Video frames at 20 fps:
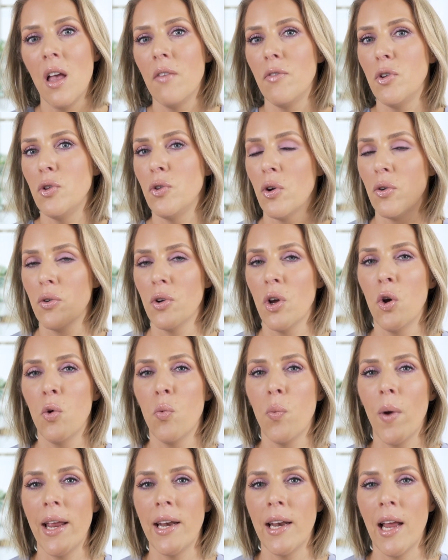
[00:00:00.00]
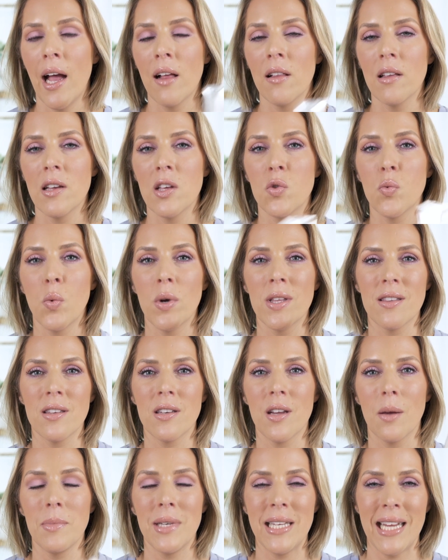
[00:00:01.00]
If you don't know, retinol is one
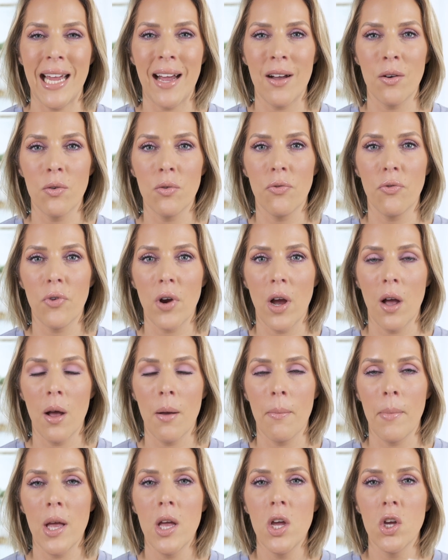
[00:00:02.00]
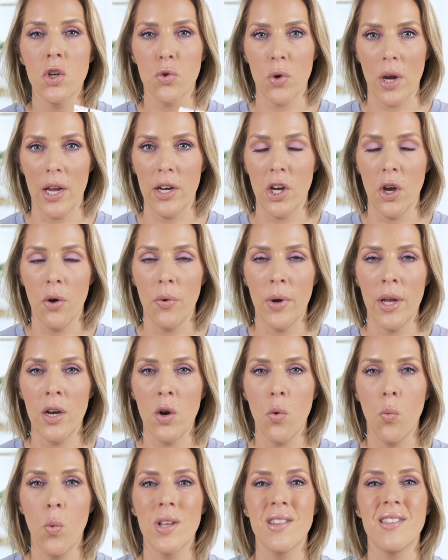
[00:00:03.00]
step down from
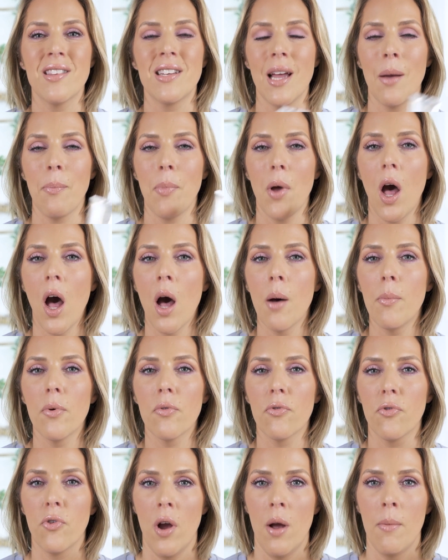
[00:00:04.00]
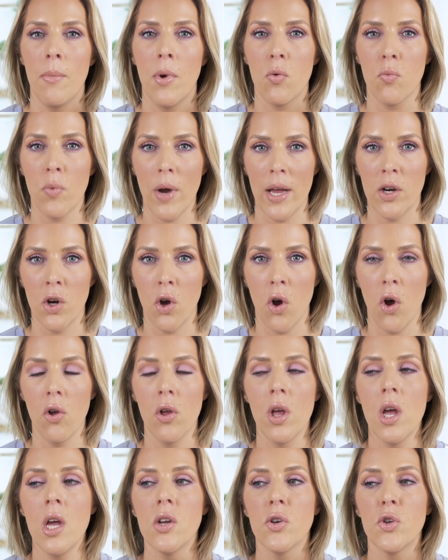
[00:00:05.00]
tretinoin, one step up from
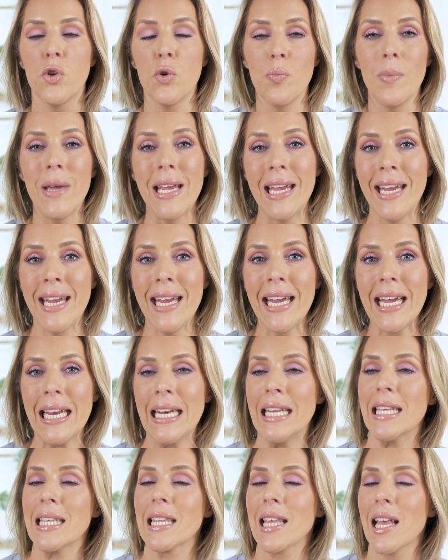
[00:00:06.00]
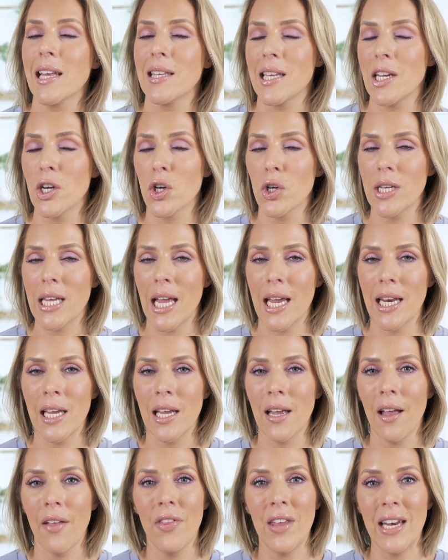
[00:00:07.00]
retinol. To me, it is less
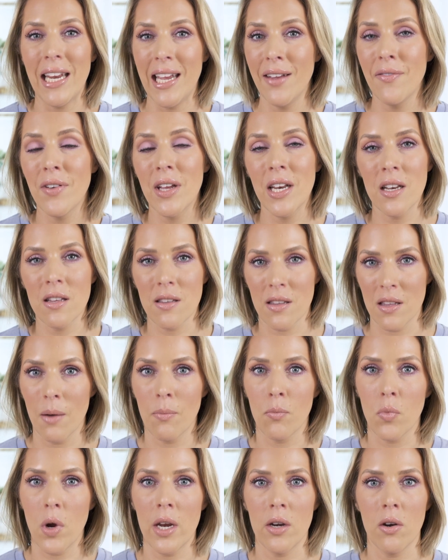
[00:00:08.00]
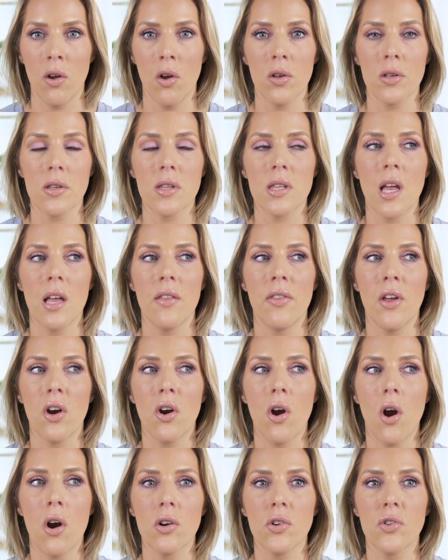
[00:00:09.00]
irritating than even some retinols.
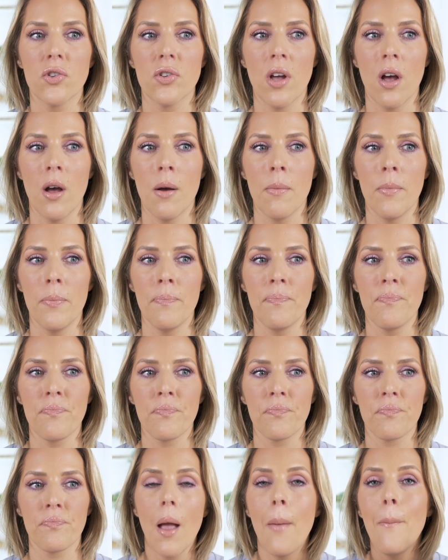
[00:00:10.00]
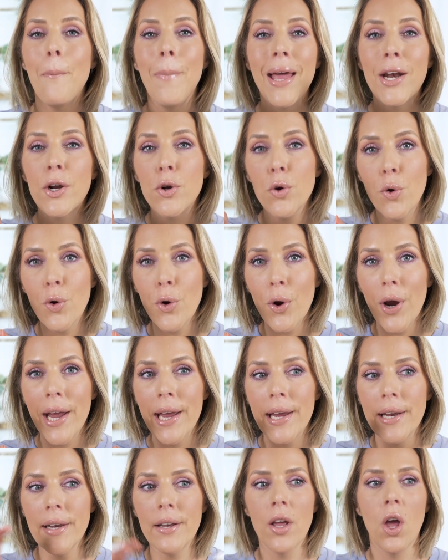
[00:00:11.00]
There are some medical
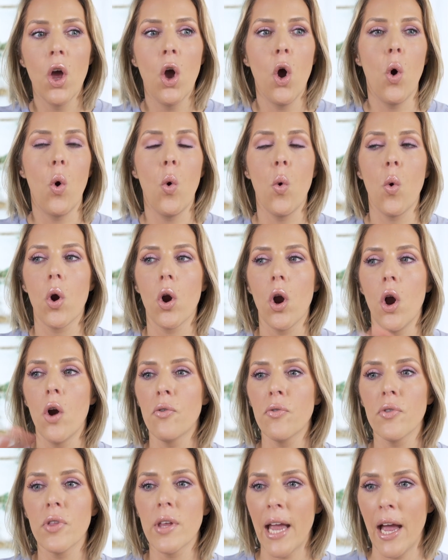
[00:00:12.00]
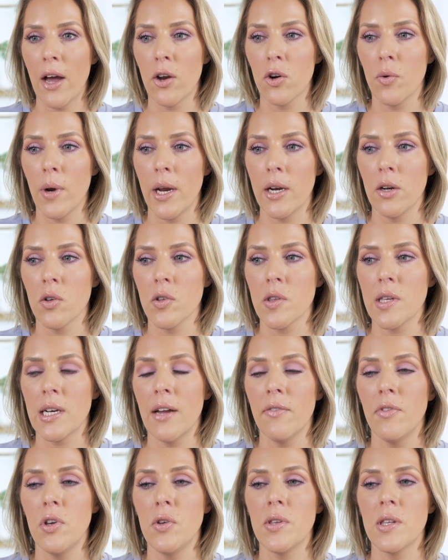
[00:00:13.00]
grade or over-the-counter retinols that
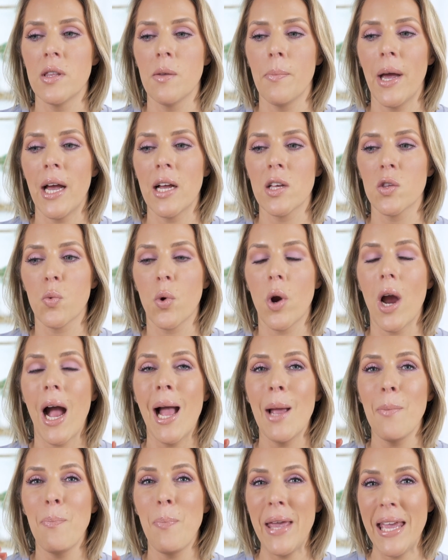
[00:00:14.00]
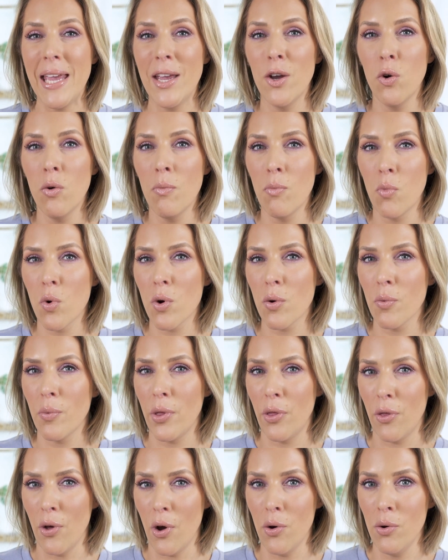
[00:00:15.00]
I've used in the past where I peel more
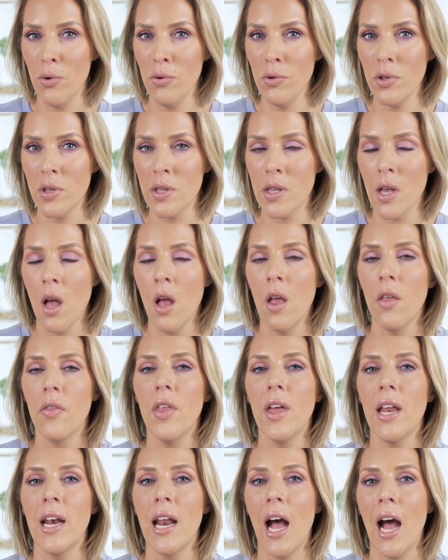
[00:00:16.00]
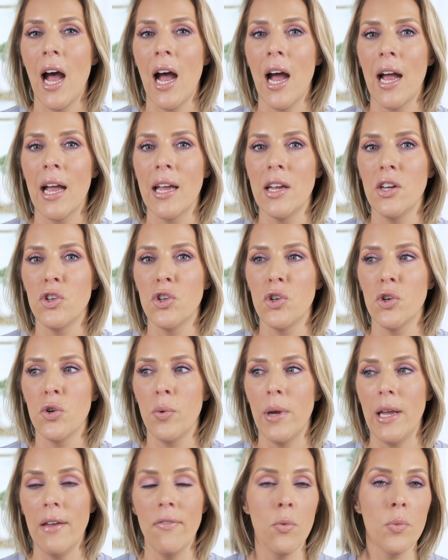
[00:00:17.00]
with those than I
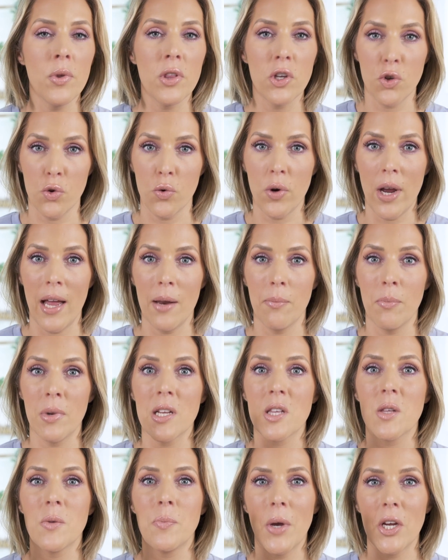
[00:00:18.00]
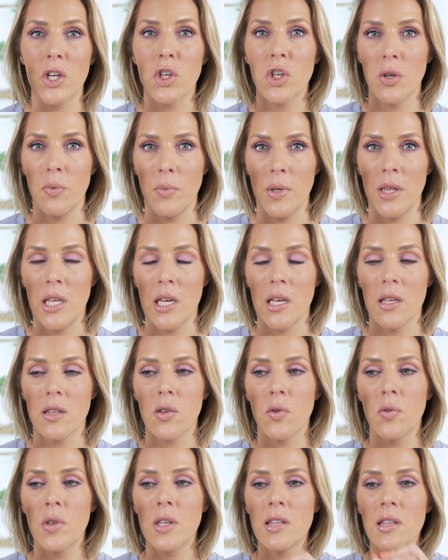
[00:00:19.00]
do even with a tret, but especially with this.
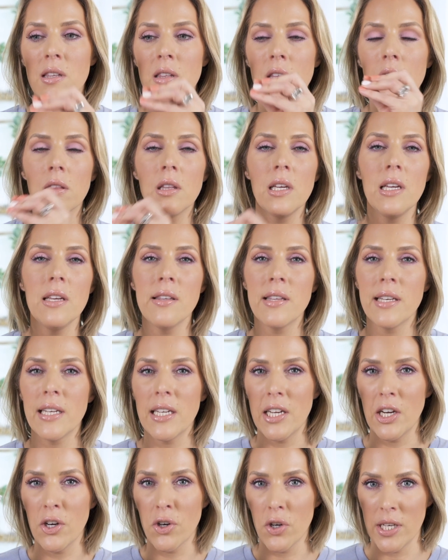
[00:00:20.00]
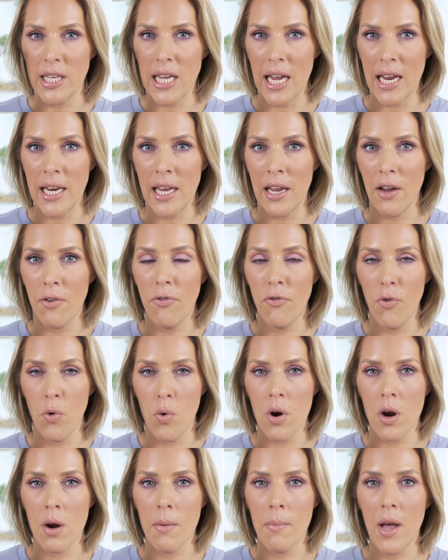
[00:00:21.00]
So this is the least irritating
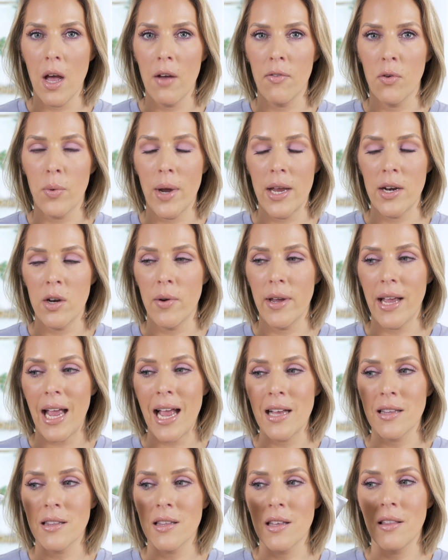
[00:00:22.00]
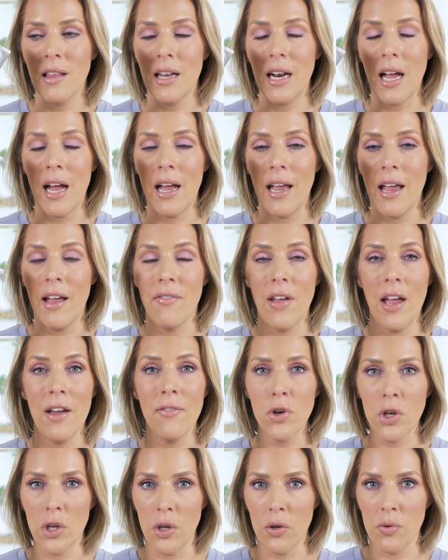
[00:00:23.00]
form of a retinoic acid that I have
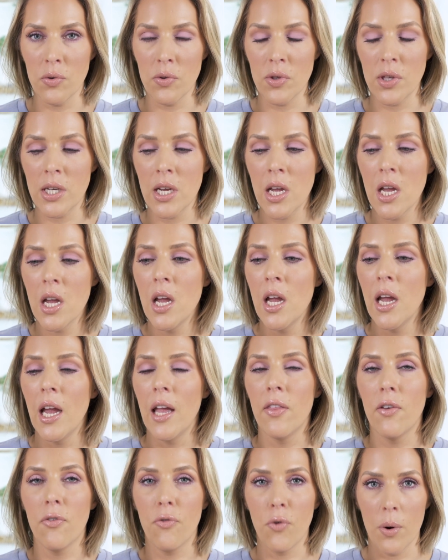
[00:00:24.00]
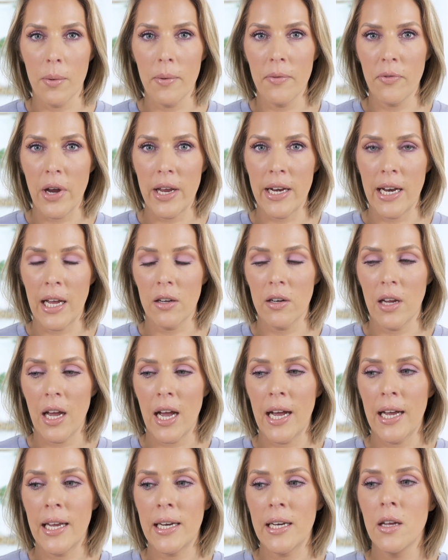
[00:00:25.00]
ever used in the form of
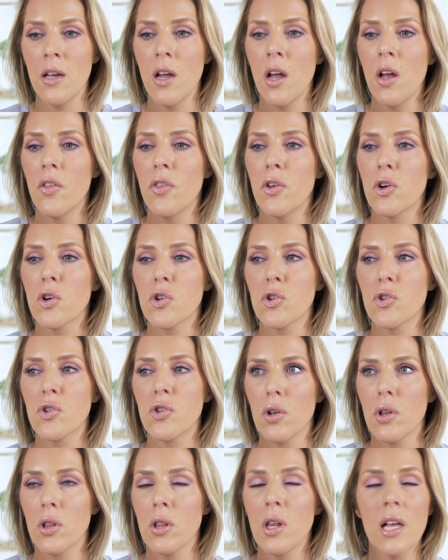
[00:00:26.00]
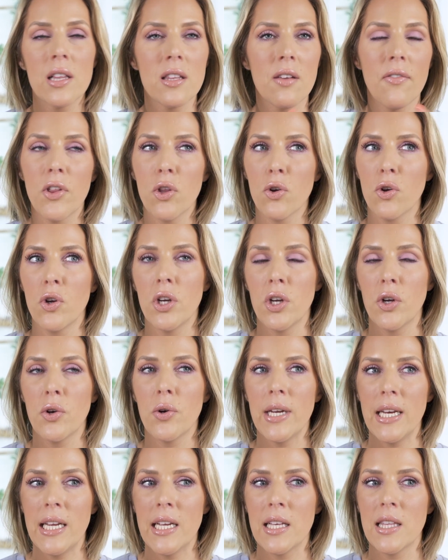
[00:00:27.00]
retinaldehyde. There's lots of other good
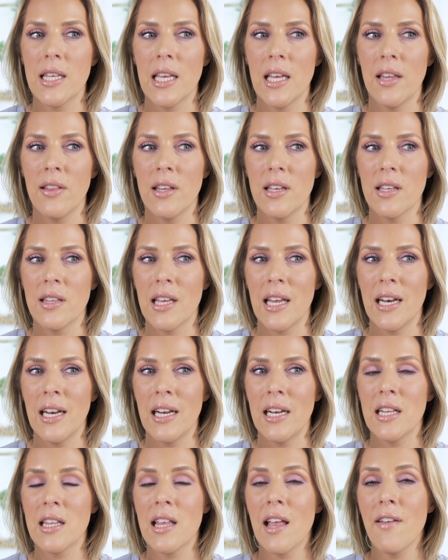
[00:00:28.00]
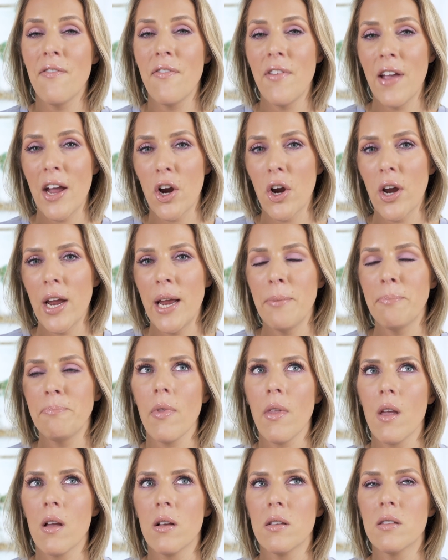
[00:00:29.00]
ingredients in this, and it is a very
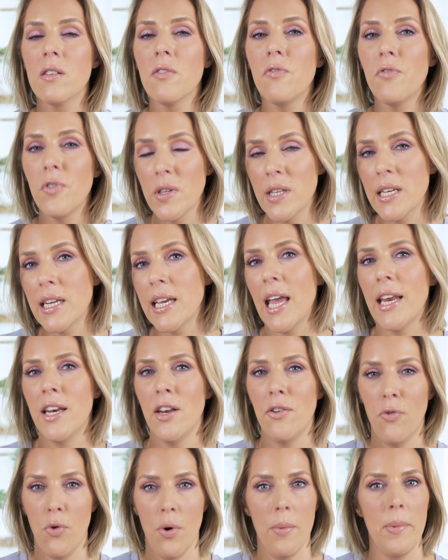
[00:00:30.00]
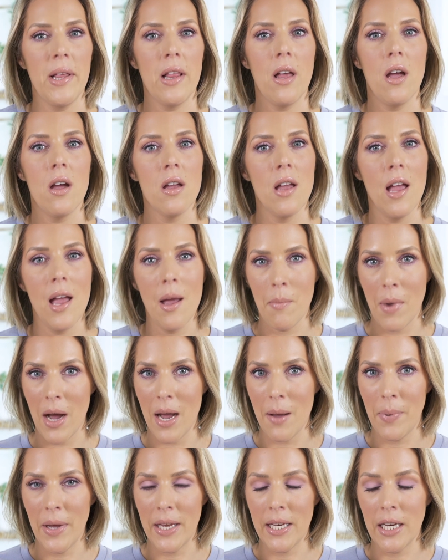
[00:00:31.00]
sophisticated formula, in
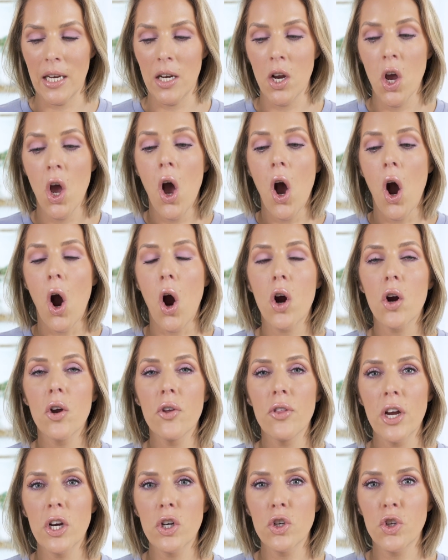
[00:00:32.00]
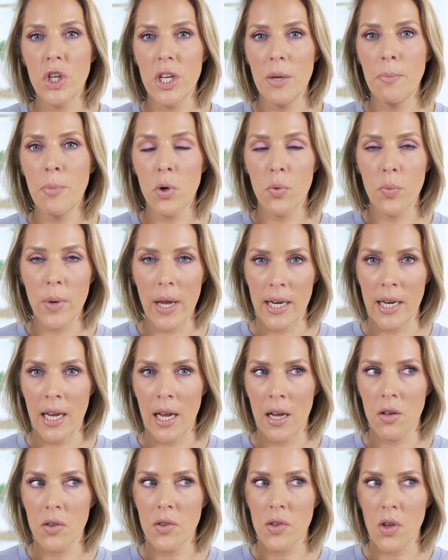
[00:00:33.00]
my opinion. Are there cheaper
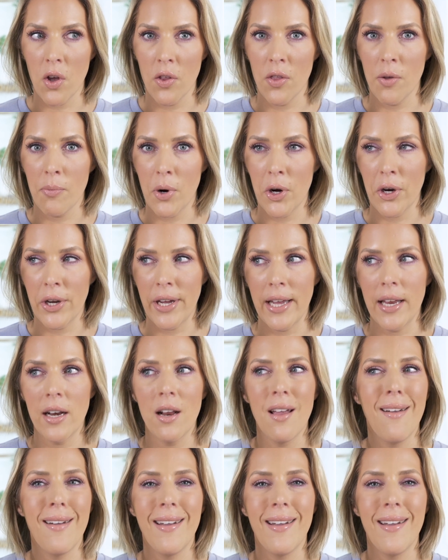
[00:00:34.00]
retinols on the market?